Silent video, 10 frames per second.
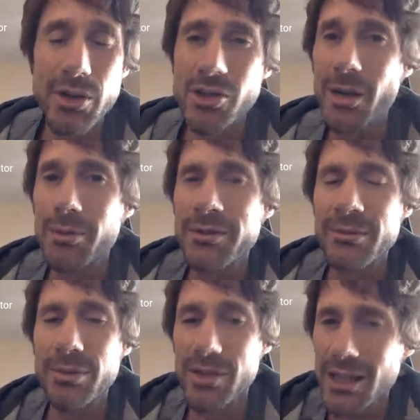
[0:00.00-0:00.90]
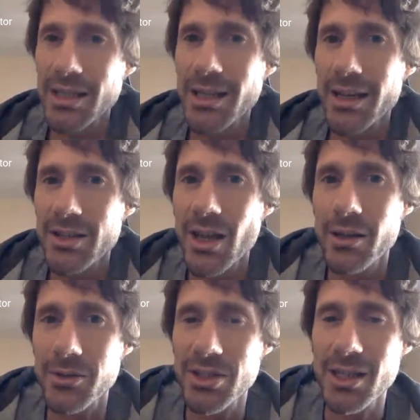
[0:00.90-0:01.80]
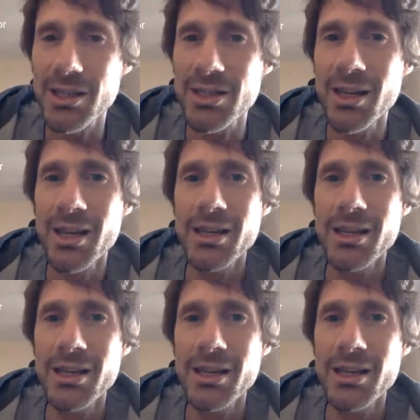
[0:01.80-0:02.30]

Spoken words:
which I presented at the Cycle Cities